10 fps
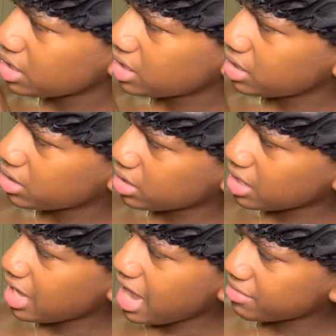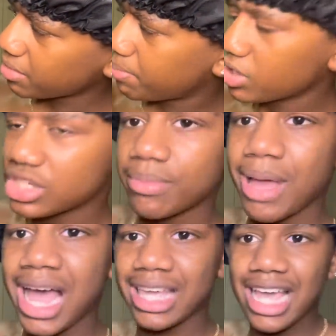The, I have to push it
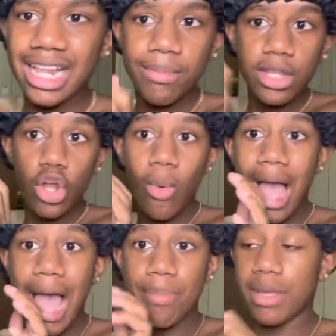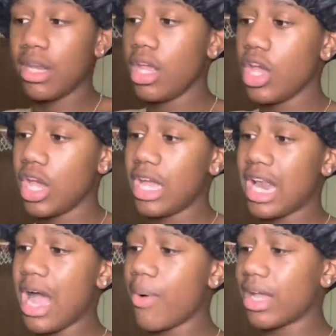back. Y'all let me know what happened and
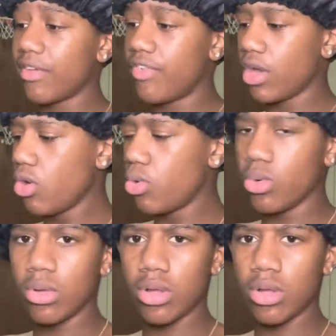how I can fit. Oh.